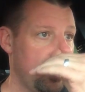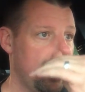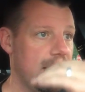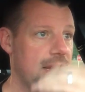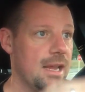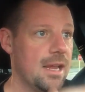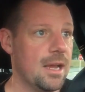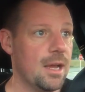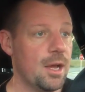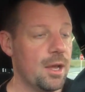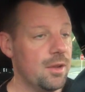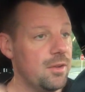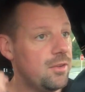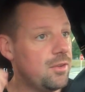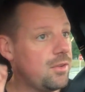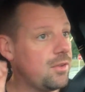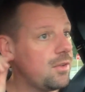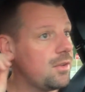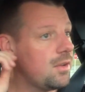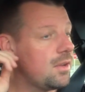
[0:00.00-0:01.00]

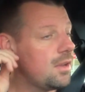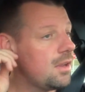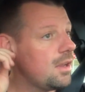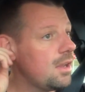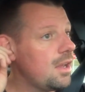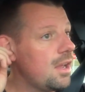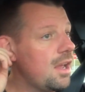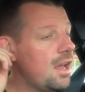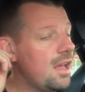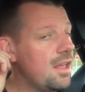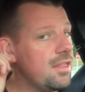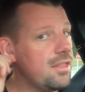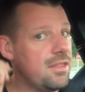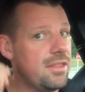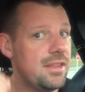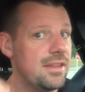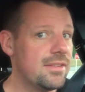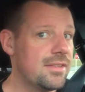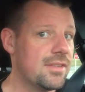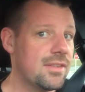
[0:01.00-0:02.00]
and
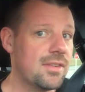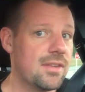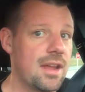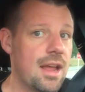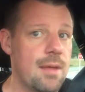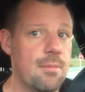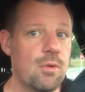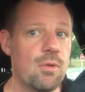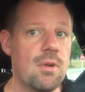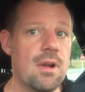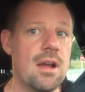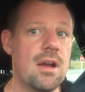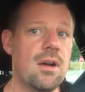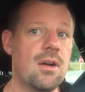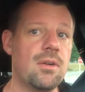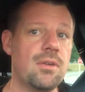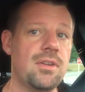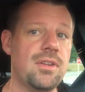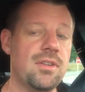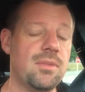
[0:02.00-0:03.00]
this time
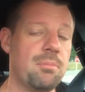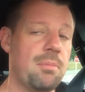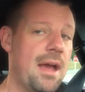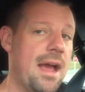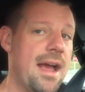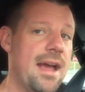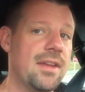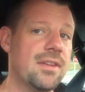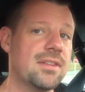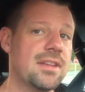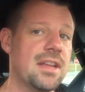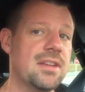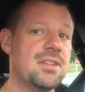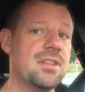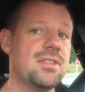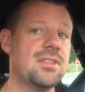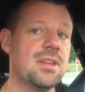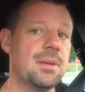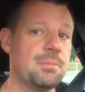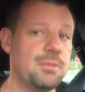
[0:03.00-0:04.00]
around, his past
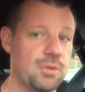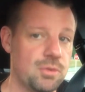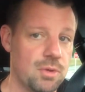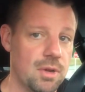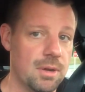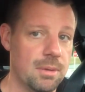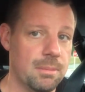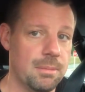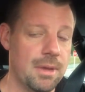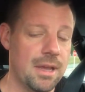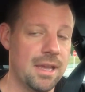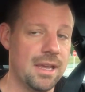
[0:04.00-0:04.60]
catches up to him